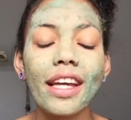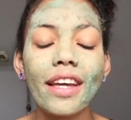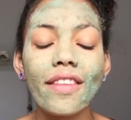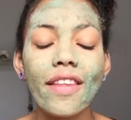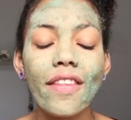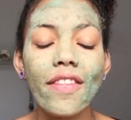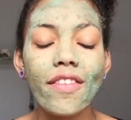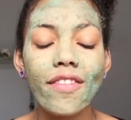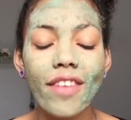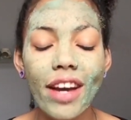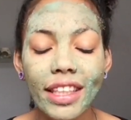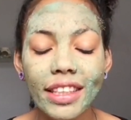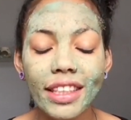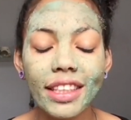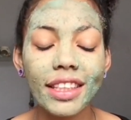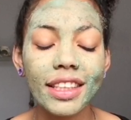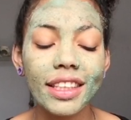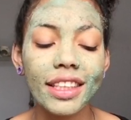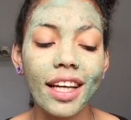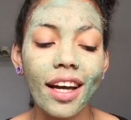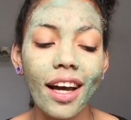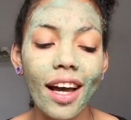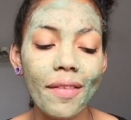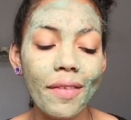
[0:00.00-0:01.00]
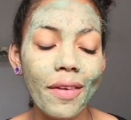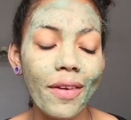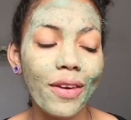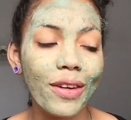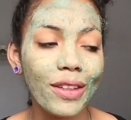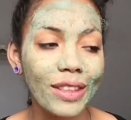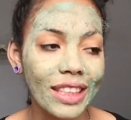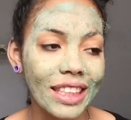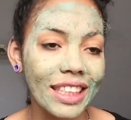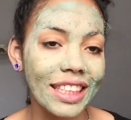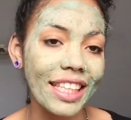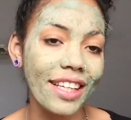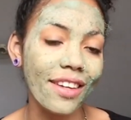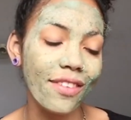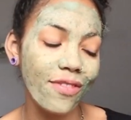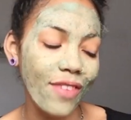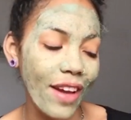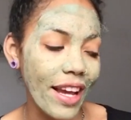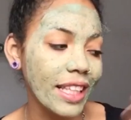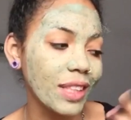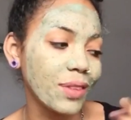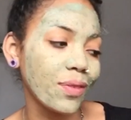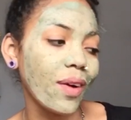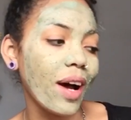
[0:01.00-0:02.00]
and then the rest of the time it was just like a
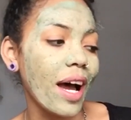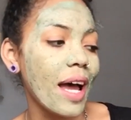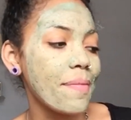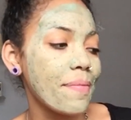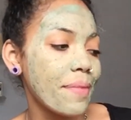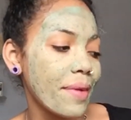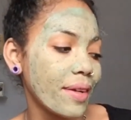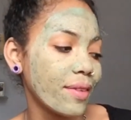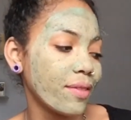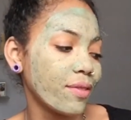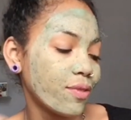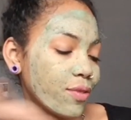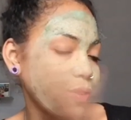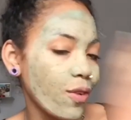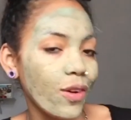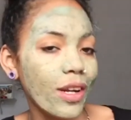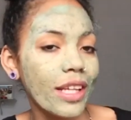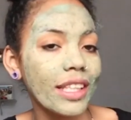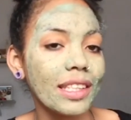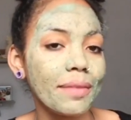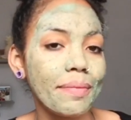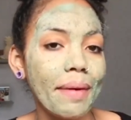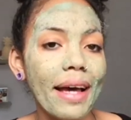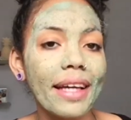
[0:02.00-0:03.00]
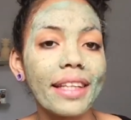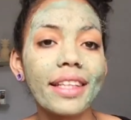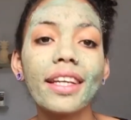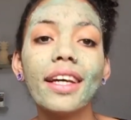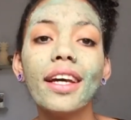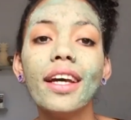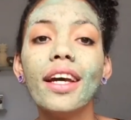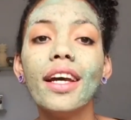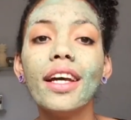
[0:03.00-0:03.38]
face wipe and fall into bed.